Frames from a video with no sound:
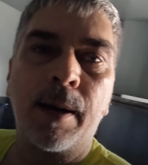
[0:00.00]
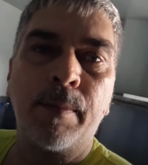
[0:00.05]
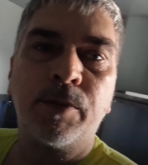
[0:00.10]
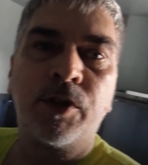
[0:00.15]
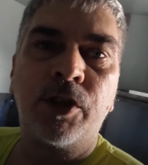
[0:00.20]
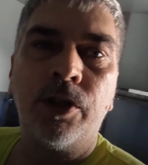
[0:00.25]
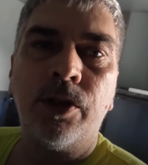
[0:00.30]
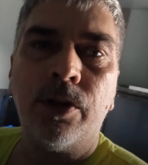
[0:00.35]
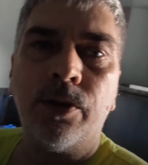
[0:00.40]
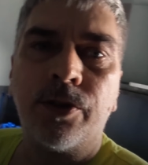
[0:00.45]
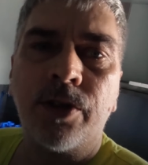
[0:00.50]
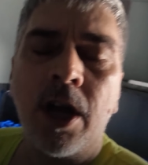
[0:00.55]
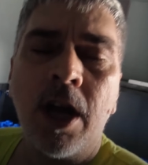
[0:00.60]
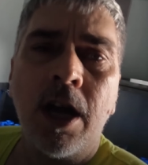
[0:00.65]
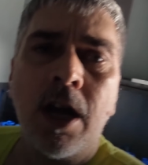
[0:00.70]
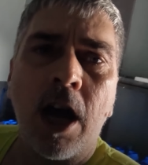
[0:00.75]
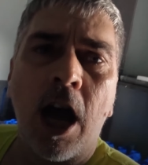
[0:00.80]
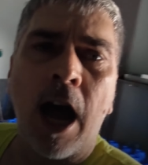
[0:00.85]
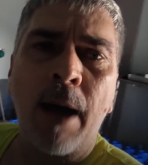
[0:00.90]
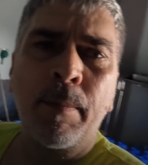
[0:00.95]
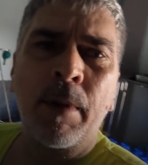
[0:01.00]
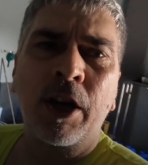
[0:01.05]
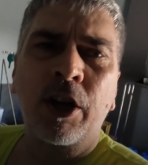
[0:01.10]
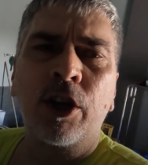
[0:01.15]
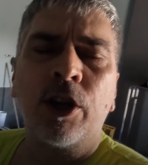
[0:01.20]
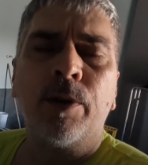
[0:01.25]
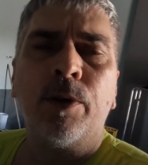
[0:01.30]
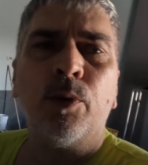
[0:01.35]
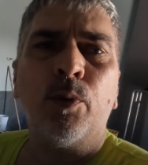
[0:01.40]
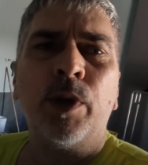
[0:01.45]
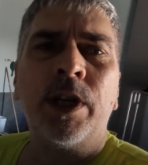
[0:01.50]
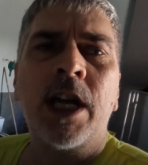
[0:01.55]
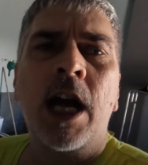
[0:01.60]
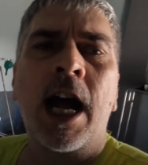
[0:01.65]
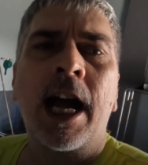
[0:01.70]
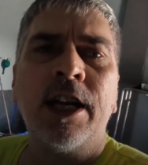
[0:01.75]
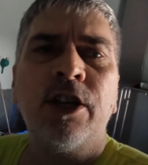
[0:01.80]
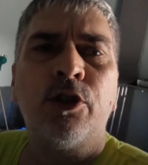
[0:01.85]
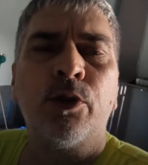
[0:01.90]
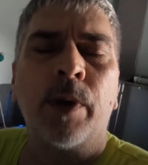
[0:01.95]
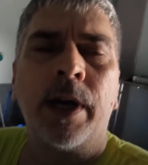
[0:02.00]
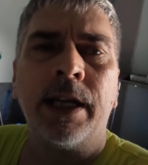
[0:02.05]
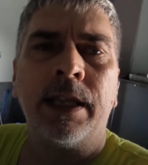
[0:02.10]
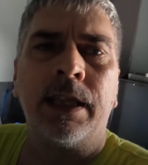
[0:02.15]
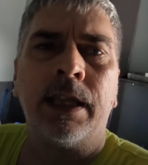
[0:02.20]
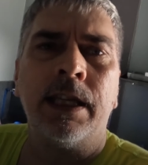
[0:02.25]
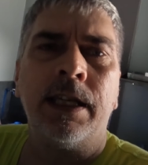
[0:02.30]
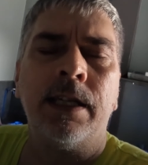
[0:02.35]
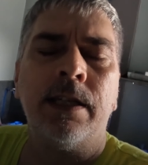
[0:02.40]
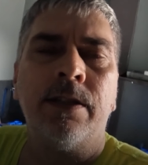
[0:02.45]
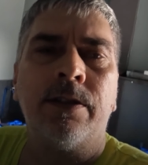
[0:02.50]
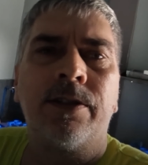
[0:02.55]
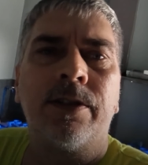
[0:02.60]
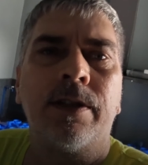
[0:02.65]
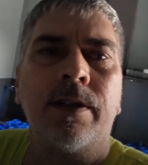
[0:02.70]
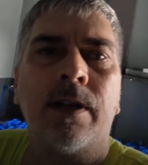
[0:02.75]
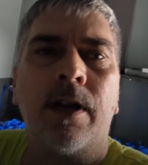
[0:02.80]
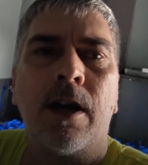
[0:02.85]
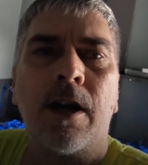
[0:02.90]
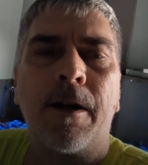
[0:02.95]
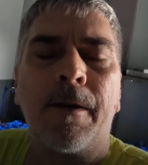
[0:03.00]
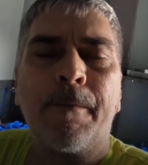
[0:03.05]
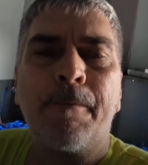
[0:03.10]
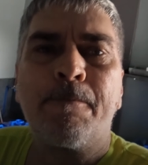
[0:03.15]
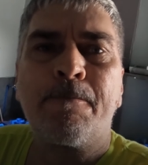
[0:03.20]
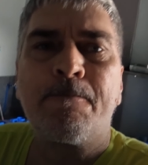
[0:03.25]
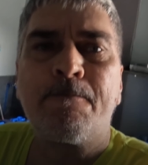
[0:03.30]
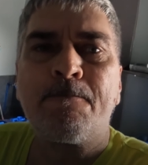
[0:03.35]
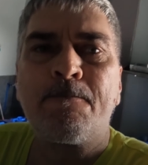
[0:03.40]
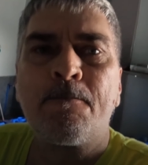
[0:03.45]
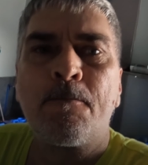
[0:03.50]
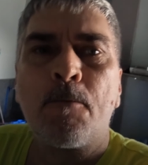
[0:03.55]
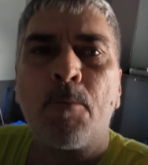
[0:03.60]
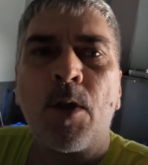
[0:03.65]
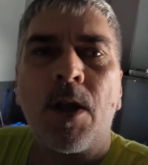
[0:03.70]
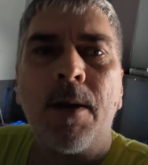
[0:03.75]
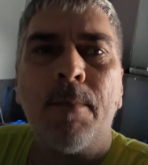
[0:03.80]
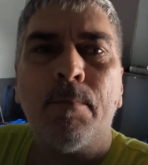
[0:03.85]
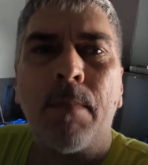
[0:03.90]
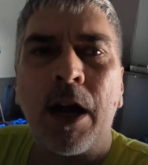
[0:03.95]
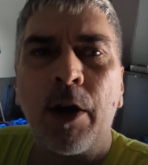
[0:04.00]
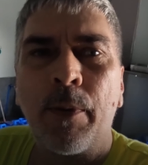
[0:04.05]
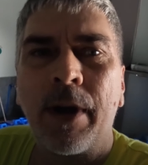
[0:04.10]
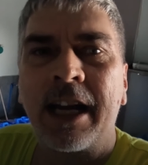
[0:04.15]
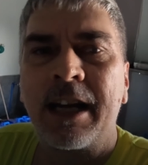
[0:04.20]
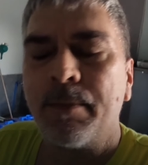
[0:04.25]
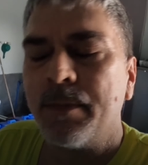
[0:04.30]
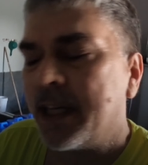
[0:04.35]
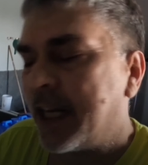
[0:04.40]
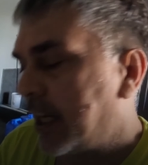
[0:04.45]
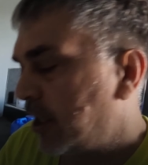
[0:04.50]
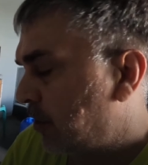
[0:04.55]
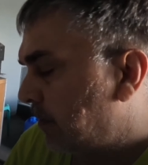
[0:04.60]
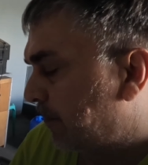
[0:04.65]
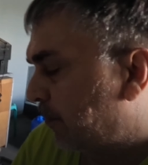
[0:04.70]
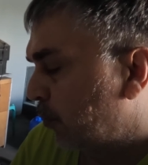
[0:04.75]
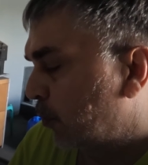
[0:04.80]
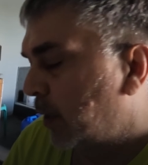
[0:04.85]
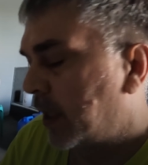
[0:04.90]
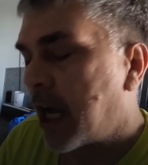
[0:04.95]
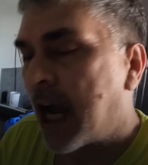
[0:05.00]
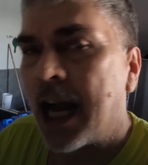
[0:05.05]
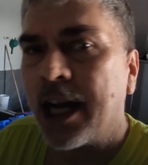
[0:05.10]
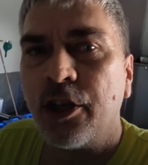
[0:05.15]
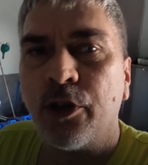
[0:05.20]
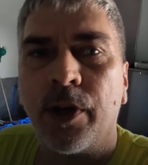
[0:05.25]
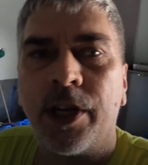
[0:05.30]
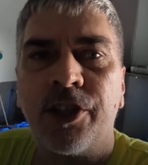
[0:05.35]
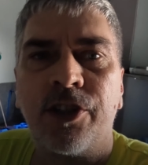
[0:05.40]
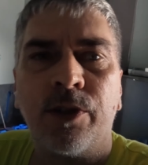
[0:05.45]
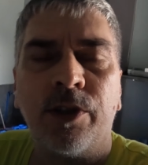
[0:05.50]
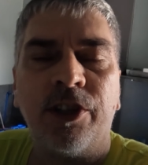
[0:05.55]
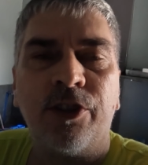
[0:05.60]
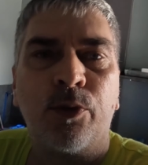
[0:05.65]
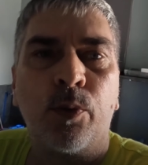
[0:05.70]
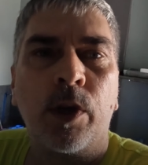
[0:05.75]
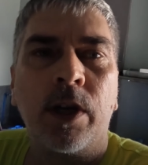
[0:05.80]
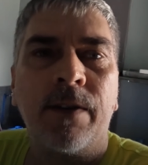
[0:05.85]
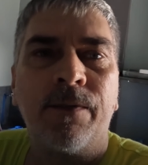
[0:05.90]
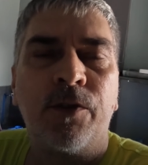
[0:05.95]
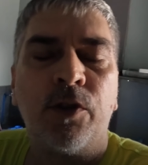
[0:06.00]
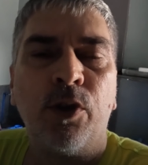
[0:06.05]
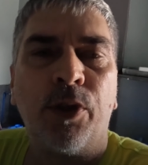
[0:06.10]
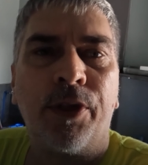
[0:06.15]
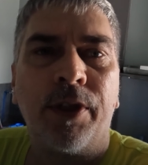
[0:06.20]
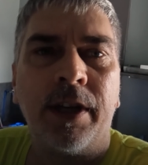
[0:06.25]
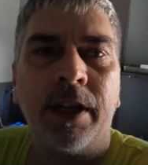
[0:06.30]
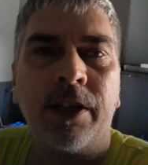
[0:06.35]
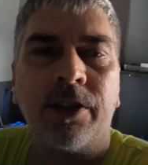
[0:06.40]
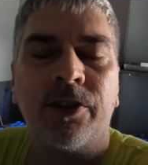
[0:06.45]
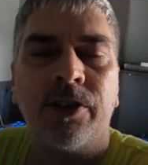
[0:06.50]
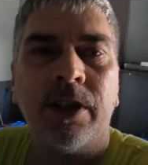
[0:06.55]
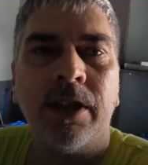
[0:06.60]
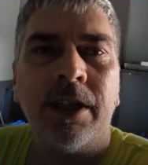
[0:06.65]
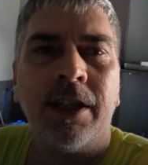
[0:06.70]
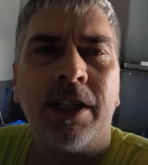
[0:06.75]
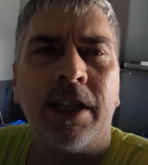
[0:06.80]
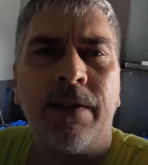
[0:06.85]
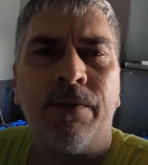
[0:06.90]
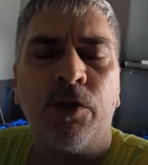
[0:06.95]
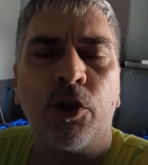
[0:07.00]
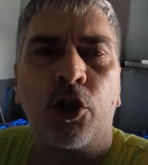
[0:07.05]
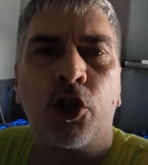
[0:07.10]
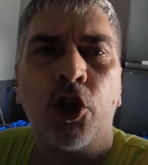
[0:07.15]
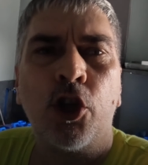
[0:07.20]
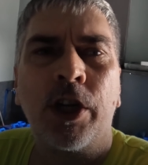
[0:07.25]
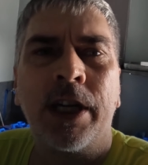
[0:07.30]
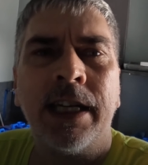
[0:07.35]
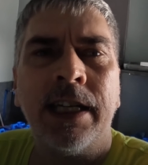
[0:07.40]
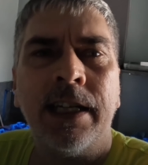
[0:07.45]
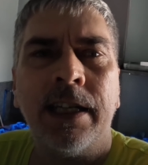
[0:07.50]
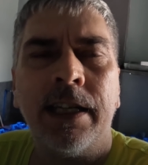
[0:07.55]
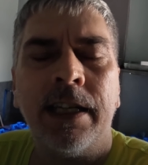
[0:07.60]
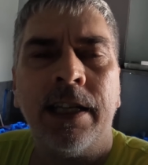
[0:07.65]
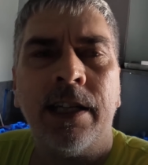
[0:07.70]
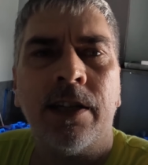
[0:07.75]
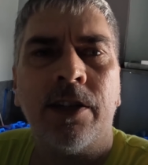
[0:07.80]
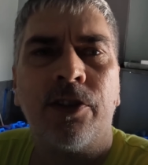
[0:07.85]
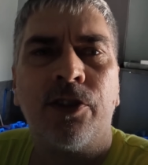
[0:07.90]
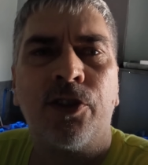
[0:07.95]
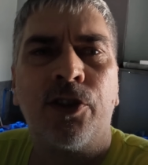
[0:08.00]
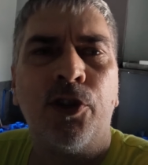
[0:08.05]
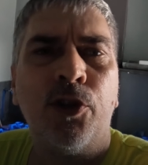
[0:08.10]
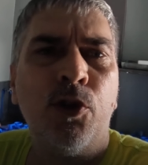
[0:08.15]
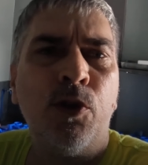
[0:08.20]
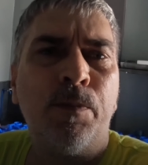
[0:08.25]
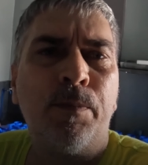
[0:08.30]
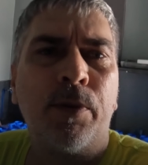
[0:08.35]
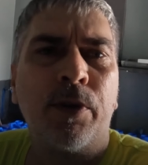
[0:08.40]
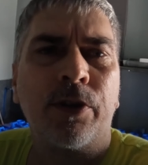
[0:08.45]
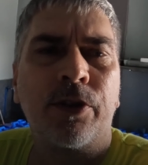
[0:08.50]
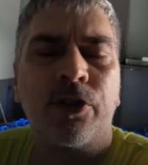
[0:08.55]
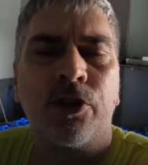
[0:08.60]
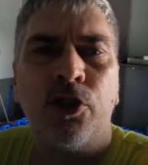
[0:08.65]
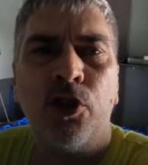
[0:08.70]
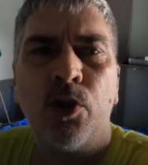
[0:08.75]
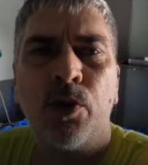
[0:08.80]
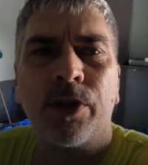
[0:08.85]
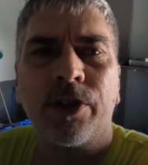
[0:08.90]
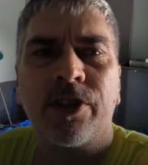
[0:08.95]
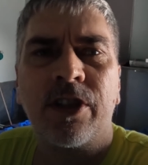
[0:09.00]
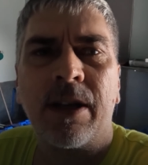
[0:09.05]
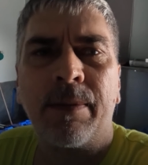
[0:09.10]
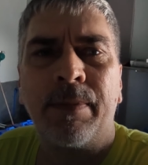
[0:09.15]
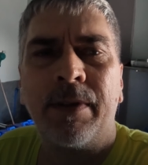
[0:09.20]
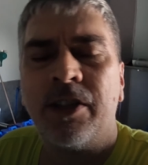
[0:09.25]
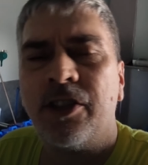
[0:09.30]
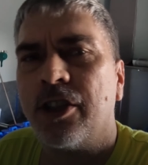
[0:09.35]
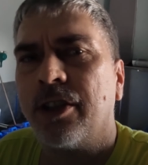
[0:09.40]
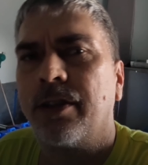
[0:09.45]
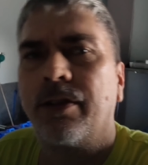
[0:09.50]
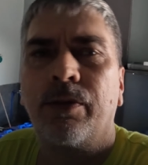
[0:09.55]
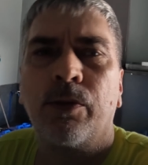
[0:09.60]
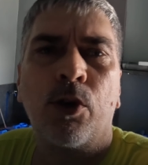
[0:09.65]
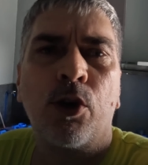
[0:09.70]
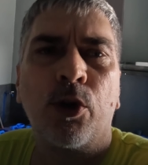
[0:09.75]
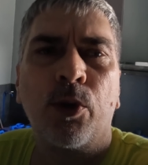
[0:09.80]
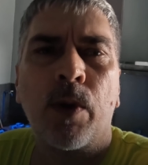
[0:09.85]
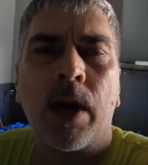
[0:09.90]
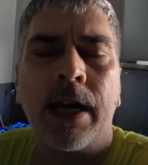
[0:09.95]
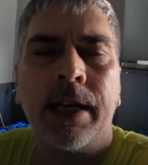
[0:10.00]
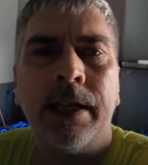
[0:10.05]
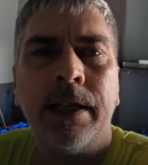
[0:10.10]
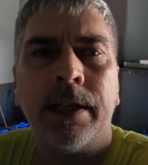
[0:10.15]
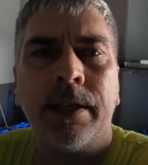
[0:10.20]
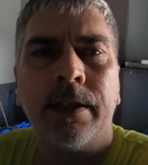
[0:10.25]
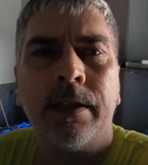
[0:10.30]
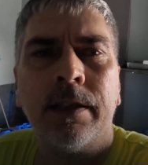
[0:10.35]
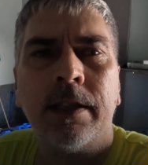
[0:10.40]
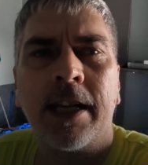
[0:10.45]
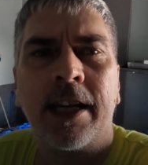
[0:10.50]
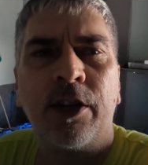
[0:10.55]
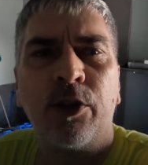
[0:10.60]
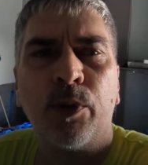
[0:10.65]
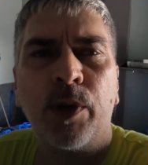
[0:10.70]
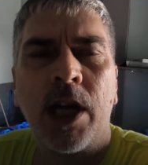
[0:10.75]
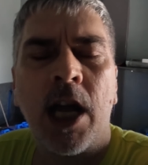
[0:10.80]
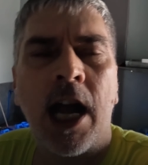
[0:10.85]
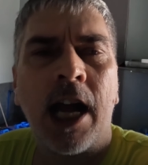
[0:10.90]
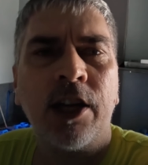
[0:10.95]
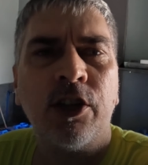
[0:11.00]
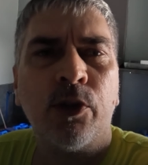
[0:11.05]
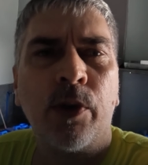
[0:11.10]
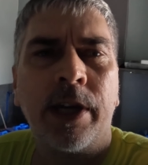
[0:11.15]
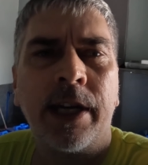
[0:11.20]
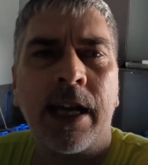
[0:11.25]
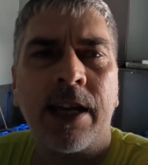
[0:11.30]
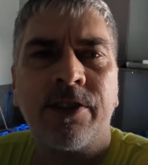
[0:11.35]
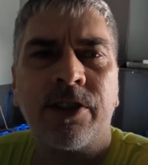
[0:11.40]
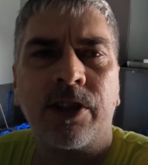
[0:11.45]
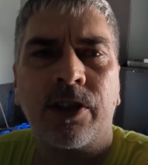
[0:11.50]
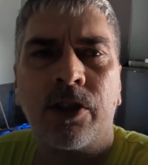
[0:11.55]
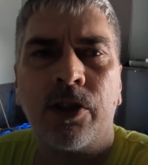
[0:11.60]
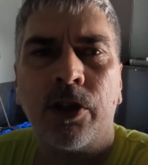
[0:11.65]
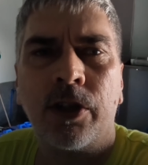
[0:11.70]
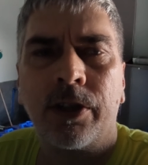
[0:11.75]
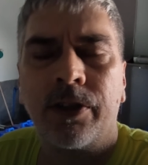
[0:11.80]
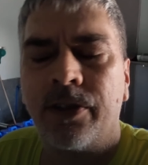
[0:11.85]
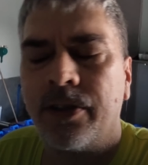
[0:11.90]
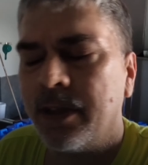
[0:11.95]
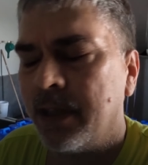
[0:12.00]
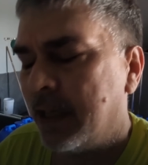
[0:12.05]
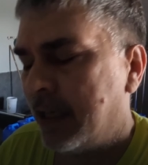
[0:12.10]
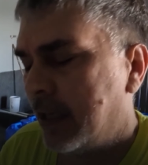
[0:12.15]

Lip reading: to use. I'm not gonna rehydrate these. My recommendation for rehydration is one of 2 things. If you're cooking it in a soup or stew or something, just throw it right in, let it rehydrate as it cooks.